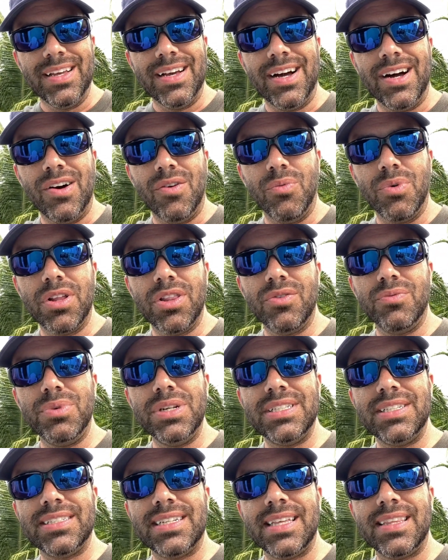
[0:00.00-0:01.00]
One of the
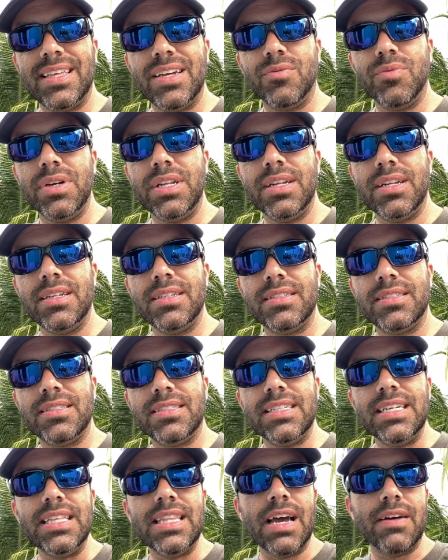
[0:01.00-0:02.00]
reasons I think we didn't
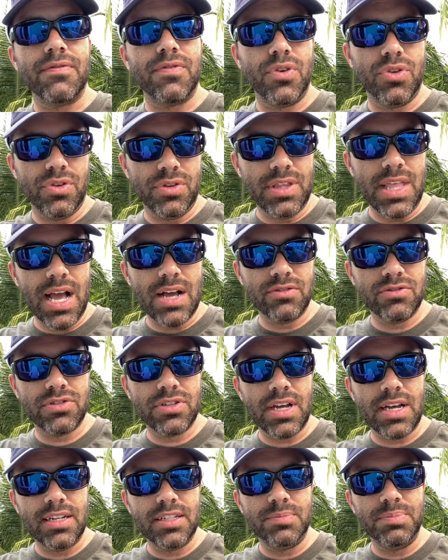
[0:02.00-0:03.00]
see that for the
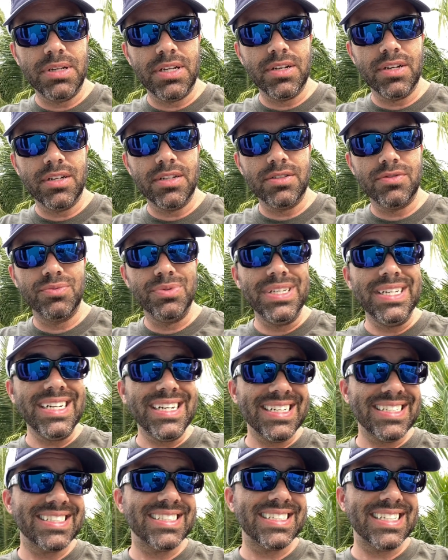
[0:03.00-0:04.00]
downside is because we
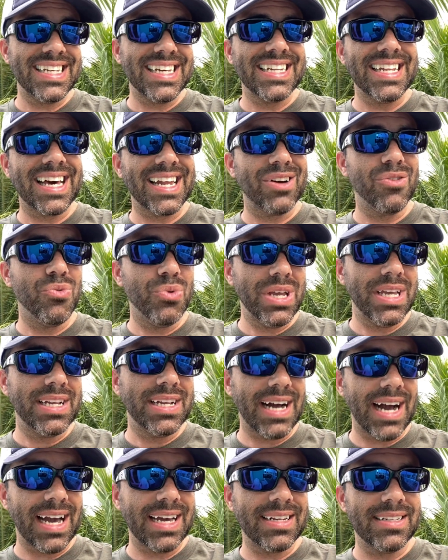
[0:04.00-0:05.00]
didn't see a lot of weak
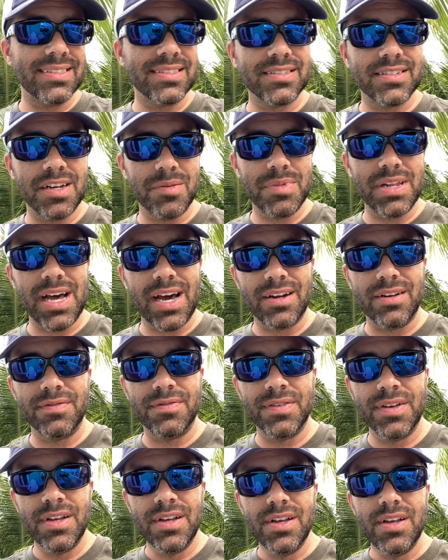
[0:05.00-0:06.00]
guidance coming out
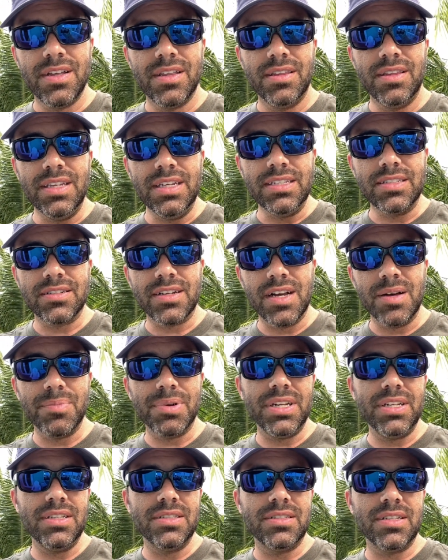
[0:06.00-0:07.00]
of these
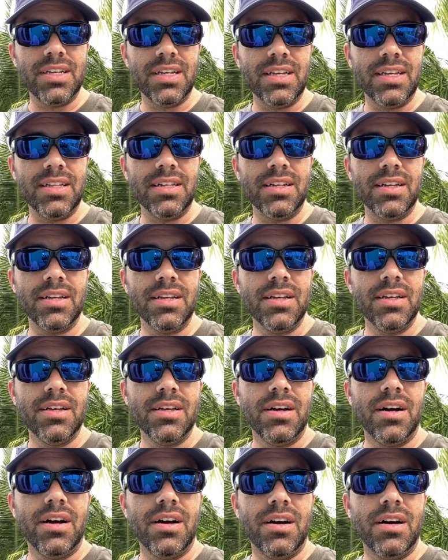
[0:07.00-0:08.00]
companies in
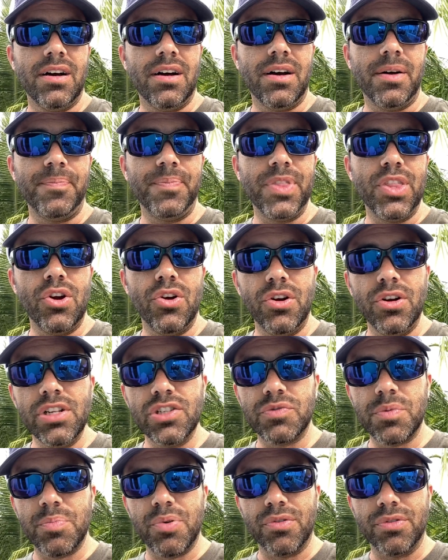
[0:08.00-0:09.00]
their
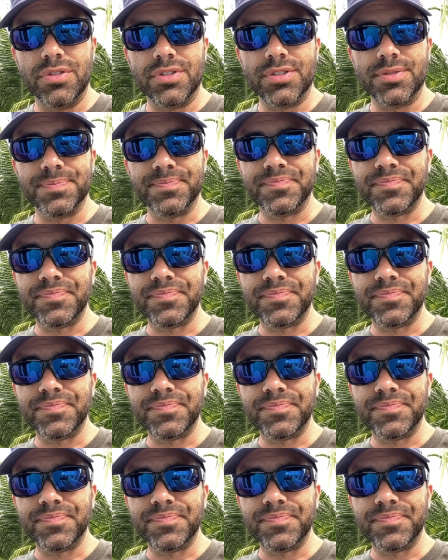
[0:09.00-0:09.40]
earnings reports.